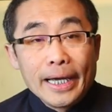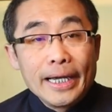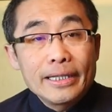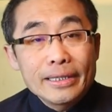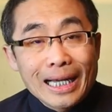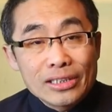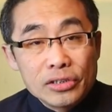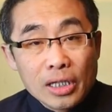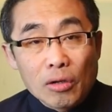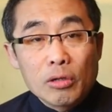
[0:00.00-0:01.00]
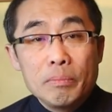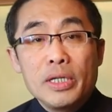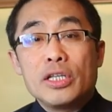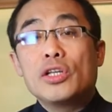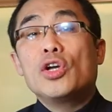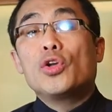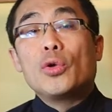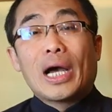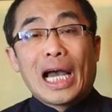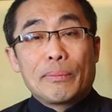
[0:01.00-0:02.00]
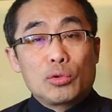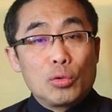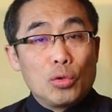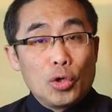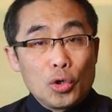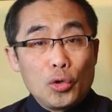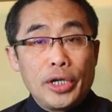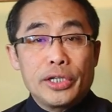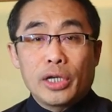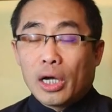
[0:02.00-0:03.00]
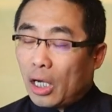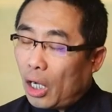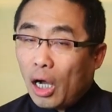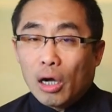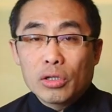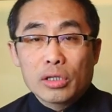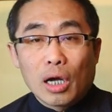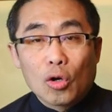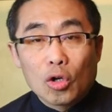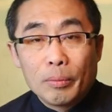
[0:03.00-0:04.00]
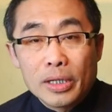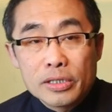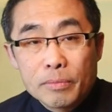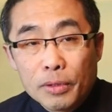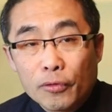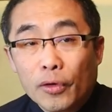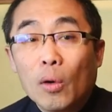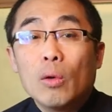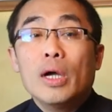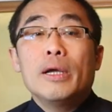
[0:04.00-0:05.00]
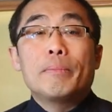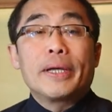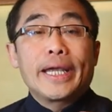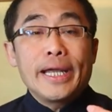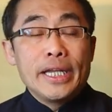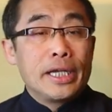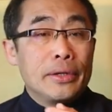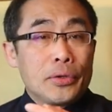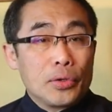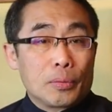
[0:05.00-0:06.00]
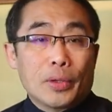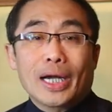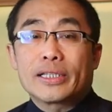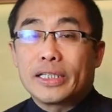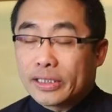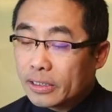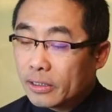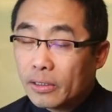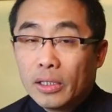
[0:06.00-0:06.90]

It does not mean you have to read all the documents before beginning your practice.